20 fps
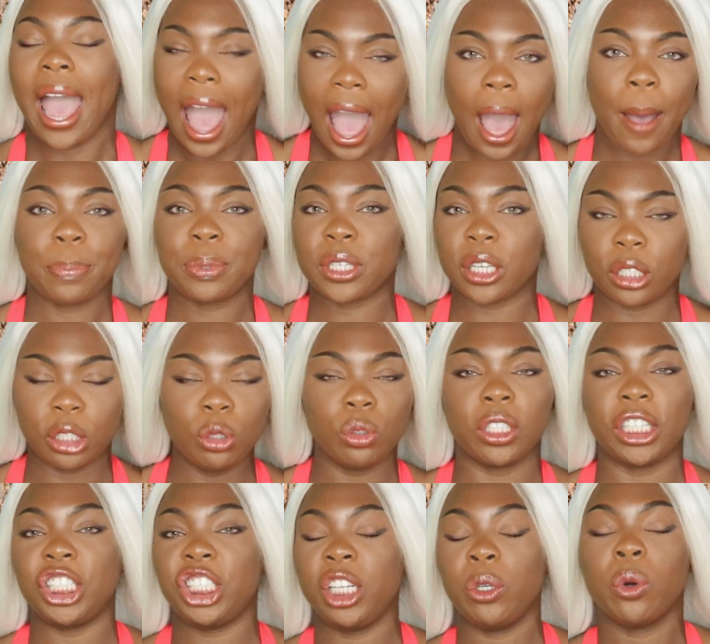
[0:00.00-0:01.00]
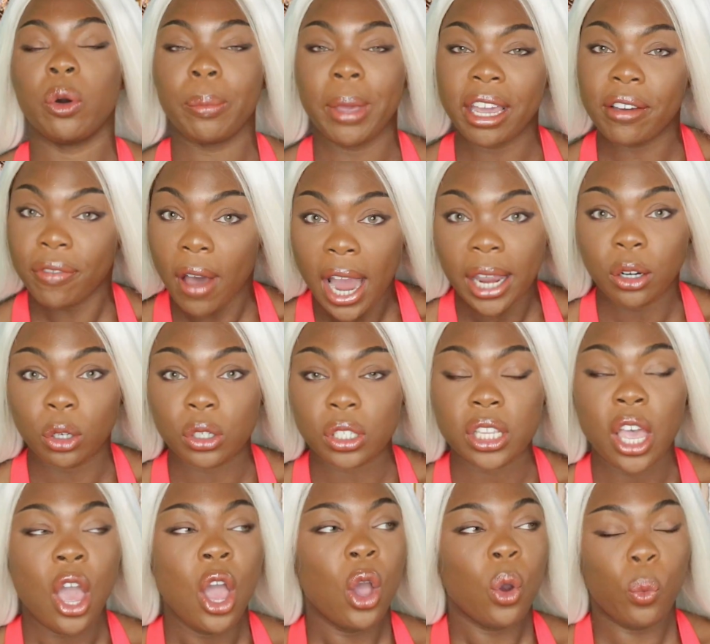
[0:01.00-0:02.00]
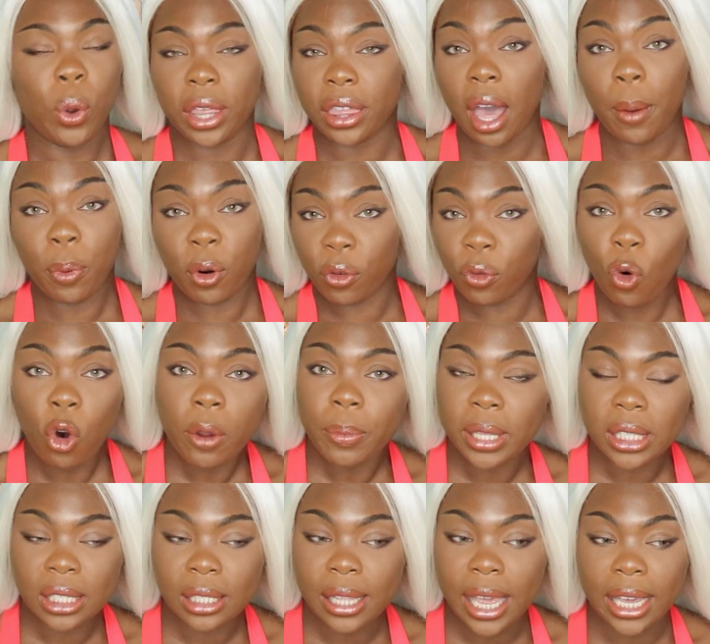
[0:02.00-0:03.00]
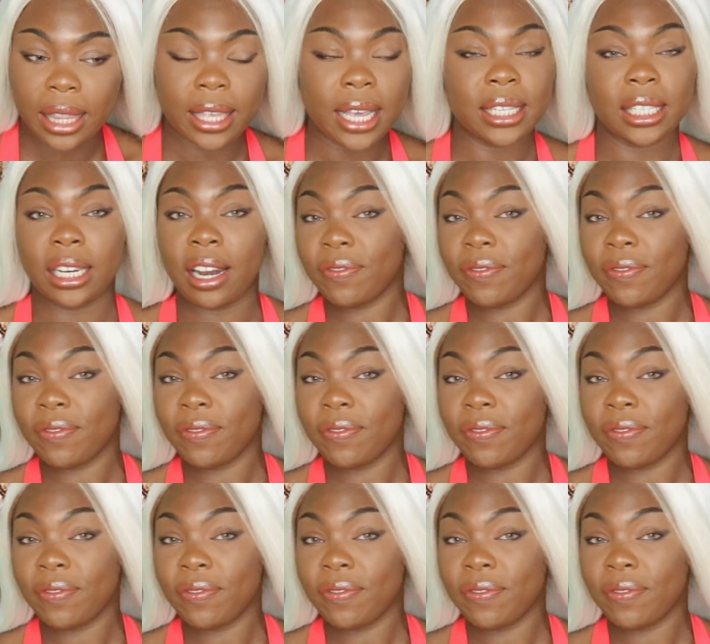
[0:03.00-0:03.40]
Absolutely, she will make finals with a performance like this.